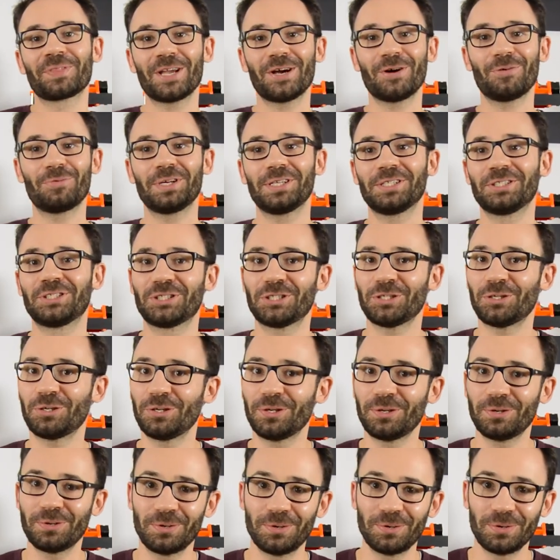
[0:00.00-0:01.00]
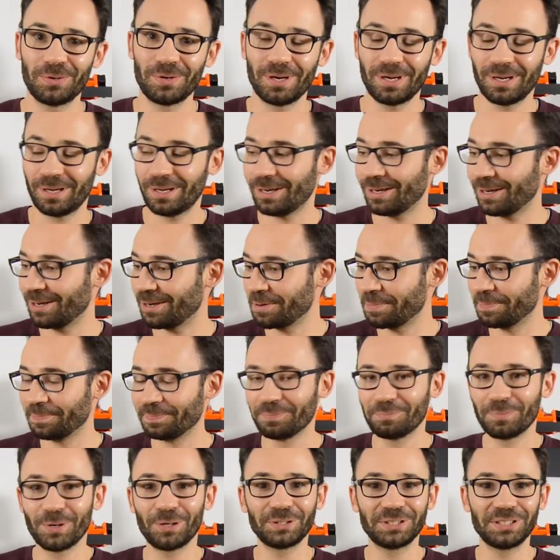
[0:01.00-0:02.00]
I will show you
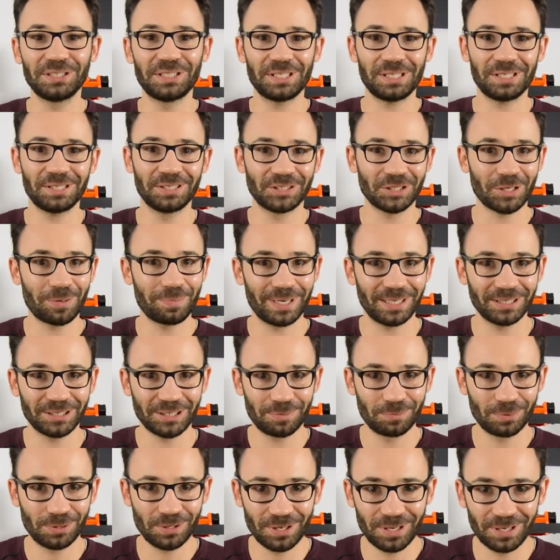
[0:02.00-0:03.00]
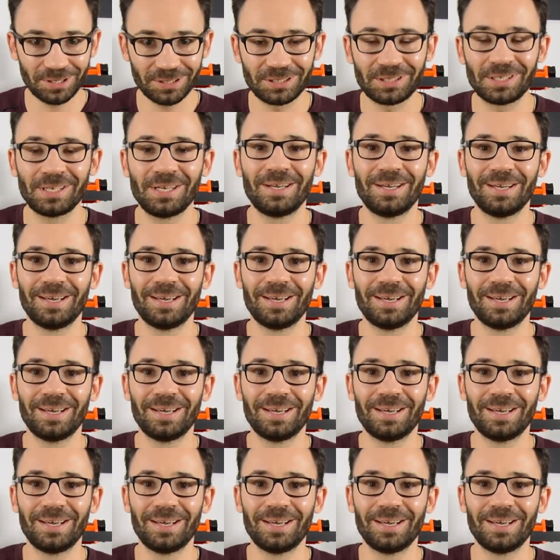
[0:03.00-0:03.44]
more details about our products.